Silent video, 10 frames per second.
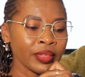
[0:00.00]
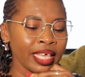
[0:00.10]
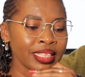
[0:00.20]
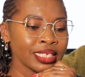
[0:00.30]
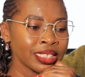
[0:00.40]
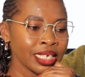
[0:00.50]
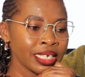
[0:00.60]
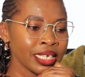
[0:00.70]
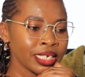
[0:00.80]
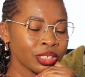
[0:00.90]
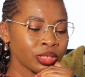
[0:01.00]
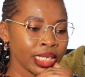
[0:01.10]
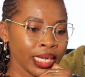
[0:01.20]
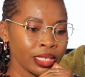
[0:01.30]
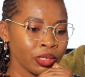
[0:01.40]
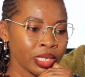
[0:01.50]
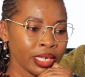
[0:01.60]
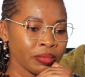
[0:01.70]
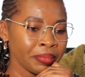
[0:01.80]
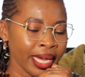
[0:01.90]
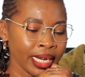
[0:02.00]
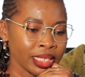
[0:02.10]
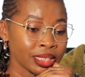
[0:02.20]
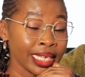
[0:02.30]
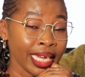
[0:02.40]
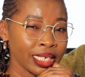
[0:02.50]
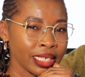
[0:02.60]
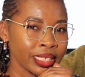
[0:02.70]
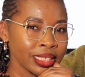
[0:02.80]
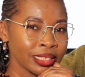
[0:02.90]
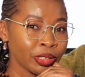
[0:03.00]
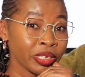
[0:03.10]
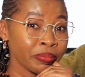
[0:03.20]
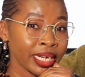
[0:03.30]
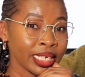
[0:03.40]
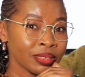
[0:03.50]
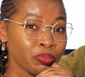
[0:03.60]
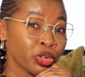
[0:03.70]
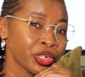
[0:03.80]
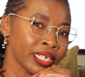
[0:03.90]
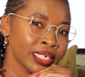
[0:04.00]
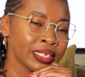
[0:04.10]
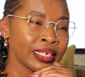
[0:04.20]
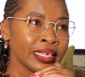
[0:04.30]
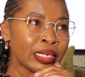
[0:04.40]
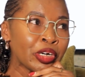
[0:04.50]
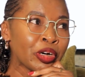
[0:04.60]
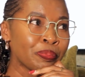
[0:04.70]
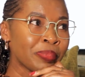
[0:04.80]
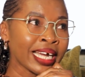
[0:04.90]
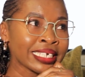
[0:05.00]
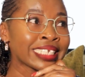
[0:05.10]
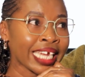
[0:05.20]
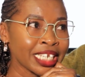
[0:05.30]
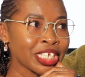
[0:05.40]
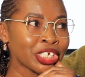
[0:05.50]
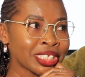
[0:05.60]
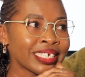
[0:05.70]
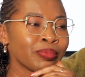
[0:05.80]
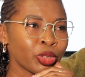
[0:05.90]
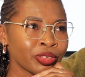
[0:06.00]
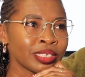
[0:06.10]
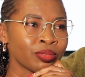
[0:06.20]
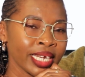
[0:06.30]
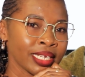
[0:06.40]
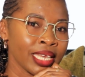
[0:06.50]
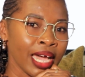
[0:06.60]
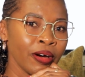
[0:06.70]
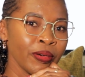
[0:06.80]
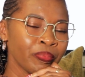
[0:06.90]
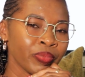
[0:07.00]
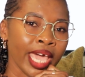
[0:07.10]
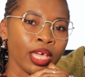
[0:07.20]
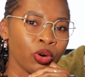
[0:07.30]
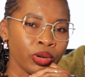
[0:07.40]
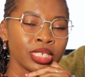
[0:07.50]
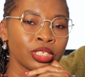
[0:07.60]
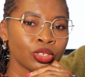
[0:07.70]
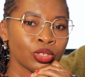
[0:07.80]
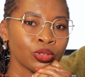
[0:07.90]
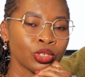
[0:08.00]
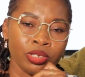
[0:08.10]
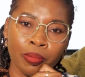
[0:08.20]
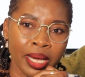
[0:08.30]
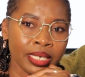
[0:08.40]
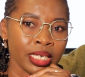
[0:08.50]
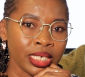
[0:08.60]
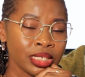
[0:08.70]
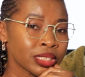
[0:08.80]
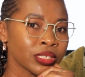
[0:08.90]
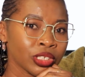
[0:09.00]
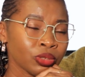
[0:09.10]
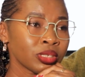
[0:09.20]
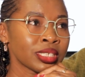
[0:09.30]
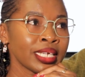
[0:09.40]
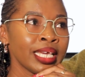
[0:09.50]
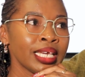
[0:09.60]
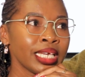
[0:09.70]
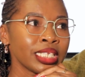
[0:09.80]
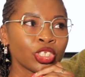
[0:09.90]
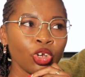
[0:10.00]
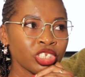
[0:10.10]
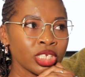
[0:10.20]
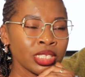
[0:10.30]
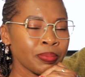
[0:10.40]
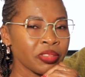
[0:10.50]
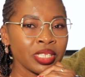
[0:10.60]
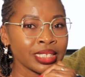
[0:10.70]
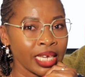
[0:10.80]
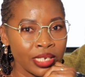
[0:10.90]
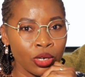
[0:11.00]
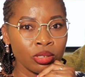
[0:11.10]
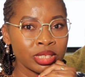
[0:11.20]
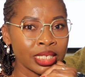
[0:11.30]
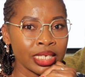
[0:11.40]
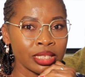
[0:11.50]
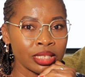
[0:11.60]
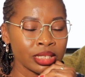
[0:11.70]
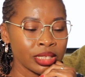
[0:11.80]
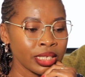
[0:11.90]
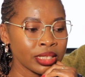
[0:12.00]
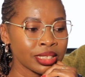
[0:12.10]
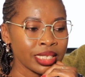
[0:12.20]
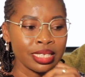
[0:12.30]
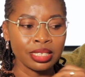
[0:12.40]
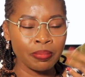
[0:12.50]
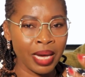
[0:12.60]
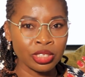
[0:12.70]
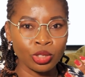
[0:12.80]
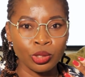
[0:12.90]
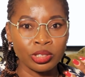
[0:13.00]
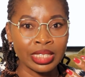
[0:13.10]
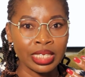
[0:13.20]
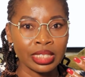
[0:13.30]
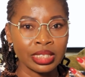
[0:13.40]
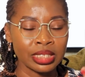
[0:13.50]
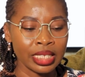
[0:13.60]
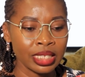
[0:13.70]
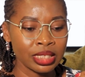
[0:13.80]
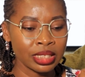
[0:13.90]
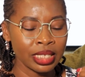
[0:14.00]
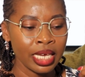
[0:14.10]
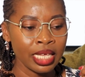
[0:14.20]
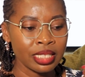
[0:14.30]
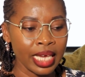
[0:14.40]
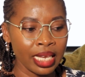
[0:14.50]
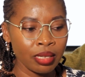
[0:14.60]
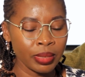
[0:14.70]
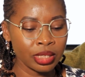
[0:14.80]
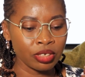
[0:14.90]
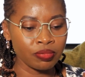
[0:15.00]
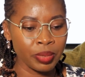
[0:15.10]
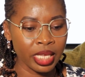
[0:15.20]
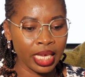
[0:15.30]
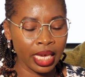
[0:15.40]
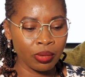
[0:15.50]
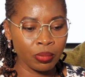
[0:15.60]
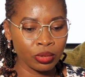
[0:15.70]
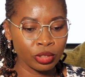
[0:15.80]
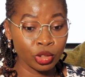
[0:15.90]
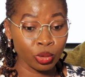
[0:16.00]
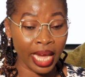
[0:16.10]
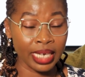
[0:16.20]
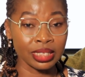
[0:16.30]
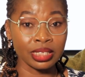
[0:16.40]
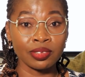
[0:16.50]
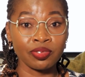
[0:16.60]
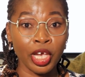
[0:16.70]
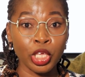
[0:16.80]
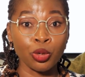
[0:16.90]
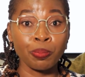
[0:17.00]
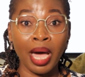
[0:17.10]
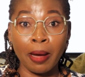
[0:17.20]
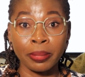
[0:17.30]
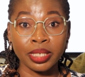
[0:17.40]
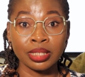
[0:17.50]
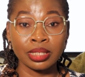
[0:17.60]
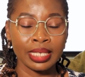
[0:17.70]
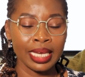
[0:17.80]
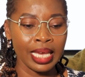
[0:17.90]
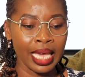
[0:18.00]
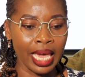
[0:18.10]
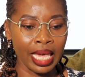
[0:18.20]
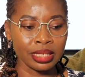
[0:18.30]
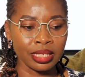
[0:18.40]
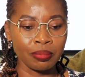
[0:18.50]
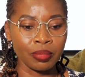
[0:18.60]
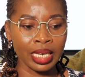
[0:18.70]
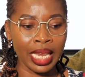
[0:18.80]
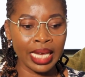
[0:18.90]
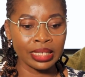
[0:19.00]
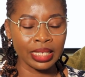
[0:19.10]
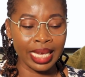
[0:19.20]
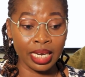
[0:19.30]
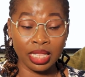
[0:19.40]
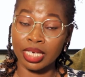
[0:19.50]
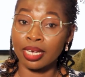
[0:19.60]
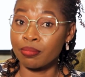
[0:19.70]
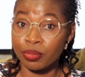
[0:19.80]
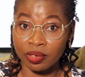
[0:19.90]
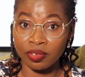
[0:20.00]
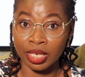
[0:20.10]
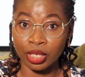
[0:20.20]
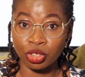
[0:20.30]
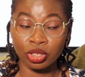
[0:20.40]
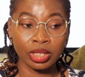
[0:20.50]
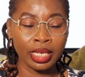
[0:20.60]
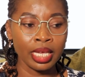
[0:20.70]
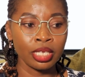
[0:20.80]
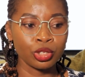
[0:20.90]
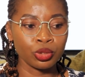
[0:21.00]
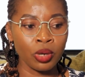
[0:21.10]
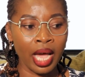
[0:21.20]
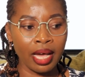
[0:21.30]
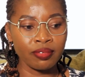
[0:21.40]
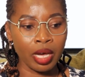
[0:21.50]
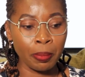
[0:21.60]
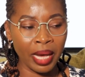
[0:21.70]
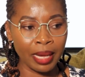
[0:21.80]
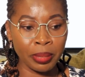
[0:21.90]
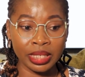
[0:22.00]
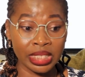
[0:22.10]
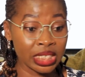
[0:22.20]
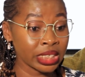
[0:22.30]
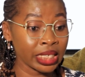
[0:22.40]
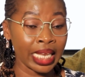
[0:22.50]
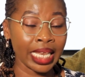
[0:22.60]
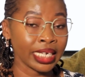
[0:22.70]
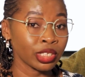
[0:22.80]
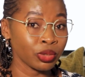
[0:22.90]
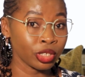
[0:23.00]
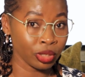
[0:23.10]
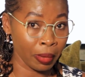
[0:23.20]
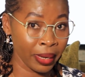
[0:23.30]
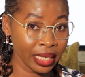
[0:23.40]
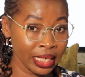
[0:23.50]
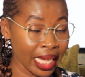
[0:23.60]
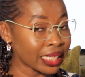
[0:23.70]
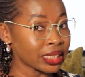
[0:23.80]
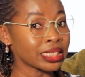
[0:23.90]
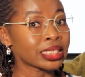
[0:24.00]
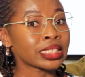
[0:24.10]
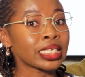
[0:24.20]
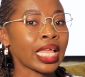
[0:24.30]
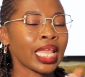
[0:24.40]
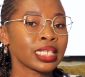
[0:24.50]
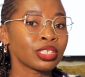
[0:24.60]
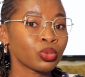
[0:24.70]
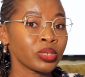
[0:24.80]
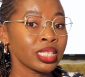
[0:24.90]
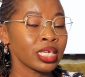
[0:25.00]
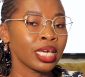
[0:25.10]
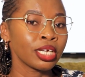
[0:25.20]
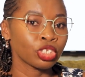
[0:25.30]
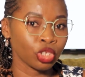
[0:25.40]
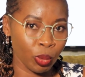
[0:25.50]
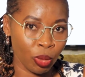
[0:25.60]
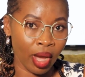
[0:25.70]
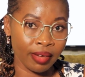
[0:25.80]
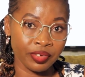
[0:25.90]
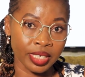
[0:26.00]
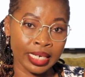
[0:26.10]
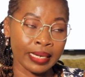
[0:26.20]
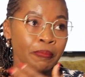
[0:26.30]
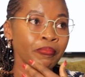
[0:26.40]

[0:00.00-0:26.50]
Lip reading: I think seated here today, looking back at 10 years, looking back at Maureen, back 10 years and Maureen right now, I owe it to Tunapanda Institute. It's not just about the technical skills, it's the interpersonal skills. It's the element of being able to identify your purpose. And I'm glad, and I think I'm privileged to have a purpose that still aligns with Tunapanda, as it still aligns with Somo Africa.